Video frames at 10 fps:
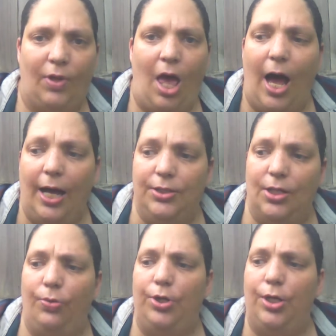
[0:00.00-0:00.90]
I
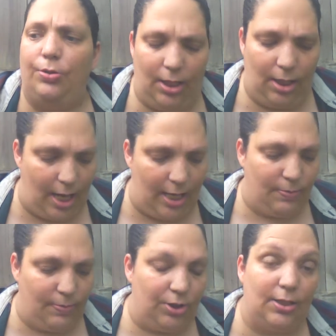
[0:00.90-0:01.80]
don't use it as
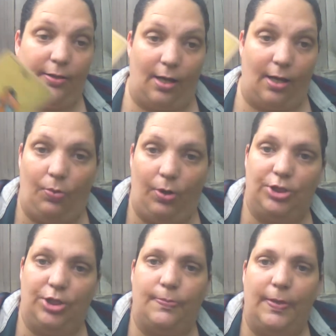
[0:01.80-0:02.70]
much as I thought I would,
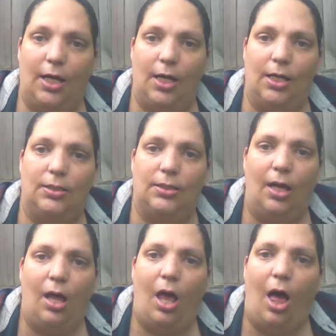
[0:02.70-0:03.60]
just because
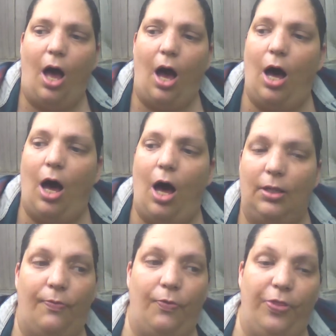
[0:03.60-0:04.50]
I'm in
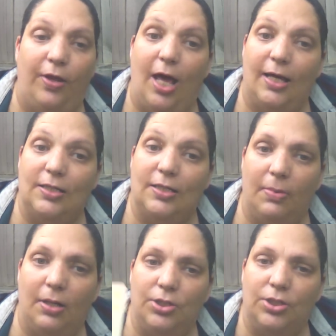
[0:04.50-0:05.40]
love with the next one I'm
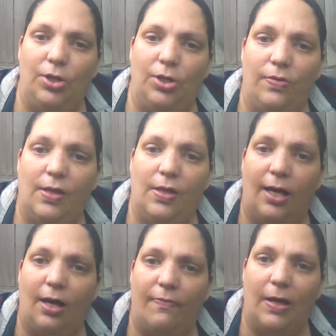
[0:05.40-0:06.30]
going to show you that I
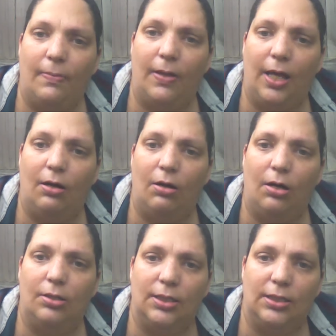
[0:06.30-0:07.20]
got off Make Playing
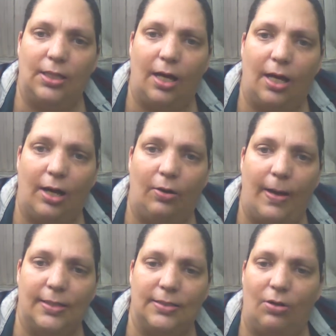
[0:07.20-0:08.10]
Cards. It's got
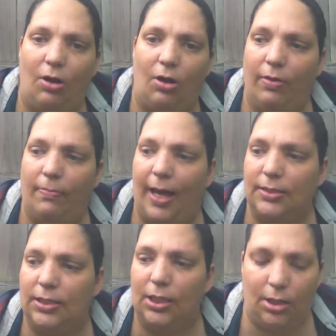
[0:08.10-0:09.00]
cracklebacks on all the backs
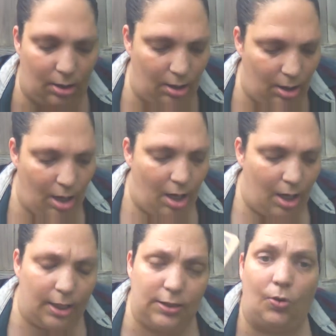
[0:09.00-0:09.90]
here.
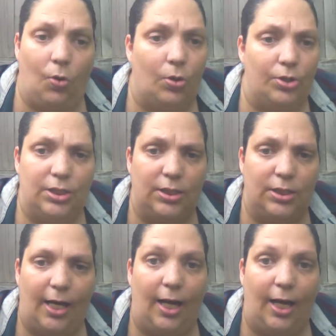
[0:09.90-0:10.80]
It's a gorgeous
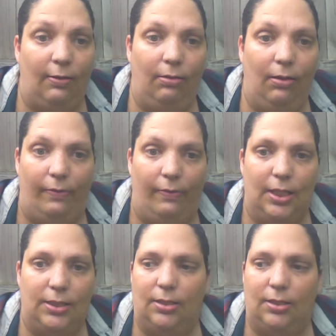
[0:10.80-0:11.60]
deck, and I love it.